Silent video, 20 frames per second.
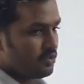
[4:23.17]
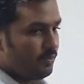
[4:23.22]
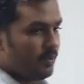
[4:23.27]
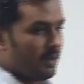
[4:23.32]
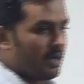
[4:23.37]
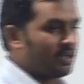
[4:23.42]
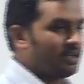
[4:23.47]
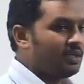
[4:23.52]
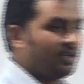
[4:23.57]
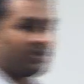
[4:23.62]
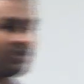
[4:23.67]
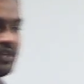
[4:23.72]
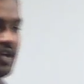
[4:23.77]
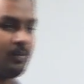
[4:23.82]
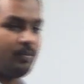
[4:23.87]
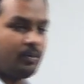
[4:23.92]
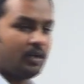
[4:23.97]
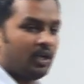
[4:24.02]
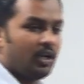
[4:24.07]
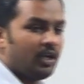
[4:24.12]
So partners
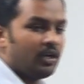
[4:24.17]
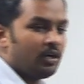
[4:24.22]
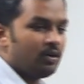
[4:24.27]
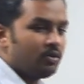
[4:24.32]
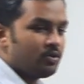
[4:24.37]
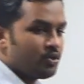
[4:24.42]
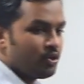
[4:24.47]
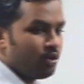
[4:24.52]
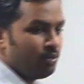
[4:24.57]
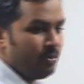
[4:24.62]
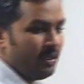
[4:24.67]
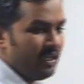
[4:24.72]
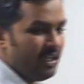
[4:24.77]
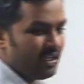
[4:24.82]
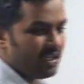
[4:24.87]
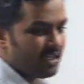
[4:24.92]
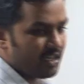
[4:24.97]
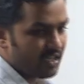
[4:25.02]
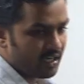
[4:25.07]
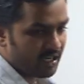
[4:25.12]
capital account should
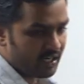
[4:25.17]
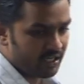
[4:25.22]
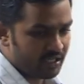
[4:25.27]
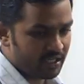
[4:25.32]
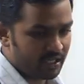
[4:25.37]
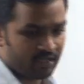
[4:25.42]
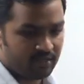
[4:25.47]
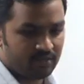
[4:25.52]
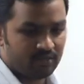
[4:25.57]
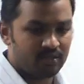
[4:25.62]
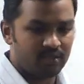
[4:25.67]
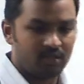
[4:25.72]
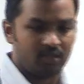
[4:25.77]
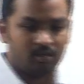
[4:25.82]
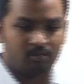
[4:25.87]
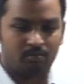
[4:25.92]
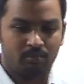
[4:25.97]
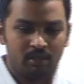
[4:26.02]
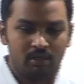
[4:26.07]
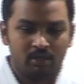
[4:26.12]
be
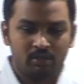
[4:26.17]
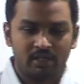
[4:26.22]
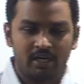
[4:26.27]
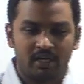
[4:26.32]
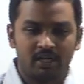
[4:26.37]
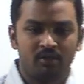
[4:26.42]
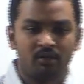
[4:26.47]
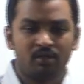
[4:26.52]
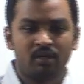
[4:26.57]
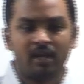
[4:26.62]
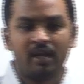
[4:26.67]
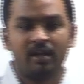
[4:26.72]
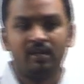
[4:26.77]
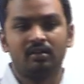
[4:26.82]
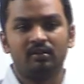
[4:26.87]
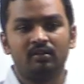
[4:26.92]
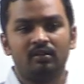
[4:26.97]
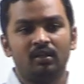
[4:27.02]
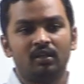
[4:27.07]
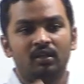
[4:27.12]
credited. Below that you
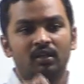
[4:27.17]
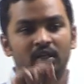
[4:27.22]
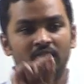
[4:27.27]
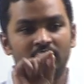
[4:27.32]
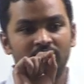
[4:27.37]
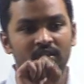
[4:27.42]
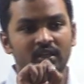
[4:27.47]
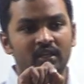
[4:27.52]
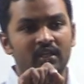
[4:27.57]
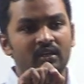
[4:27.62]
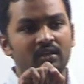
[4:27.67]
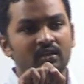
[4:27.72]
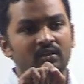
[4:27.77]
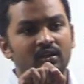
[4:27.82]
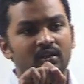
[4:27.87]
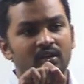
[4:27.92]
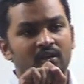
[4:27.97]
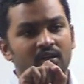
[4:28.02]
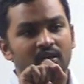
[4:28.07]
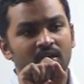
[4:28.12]
write in the
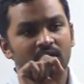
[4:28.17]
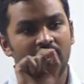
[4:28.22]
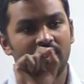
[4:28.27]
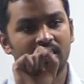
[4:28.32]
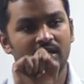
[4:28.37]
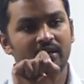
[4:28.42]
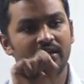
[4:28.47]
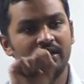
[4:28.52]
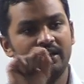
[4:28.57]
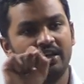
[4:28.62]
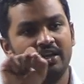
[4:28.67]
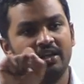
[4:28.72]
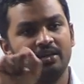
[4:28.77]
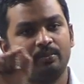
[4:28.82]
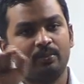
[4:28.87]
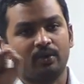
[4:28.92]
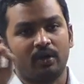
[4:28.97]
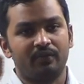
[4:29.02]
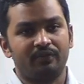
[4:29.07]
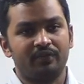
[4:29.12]

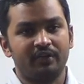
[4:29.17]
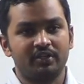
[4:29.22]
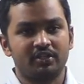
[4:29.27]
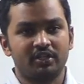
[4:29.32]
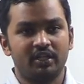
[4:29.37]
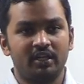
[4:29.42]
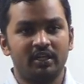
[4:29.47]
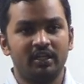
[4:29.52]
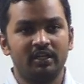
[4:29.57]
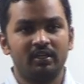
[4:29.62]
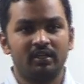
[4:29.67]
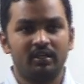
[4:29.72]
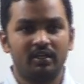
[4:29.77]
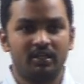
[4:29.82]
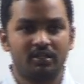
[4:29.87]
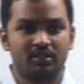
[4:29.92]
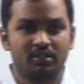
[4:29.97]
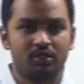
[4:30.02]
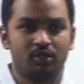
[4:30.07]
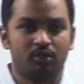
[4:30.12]
agreed profit sharing
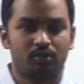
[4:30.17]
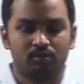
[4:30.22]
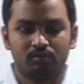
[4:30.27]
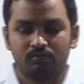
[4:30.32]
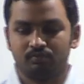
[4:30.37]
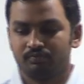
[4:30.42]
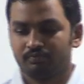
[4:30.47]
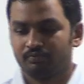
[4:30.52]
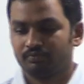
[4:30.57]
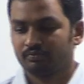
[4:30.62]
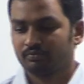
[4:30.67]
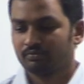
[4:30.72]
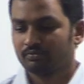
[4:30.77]
ratio.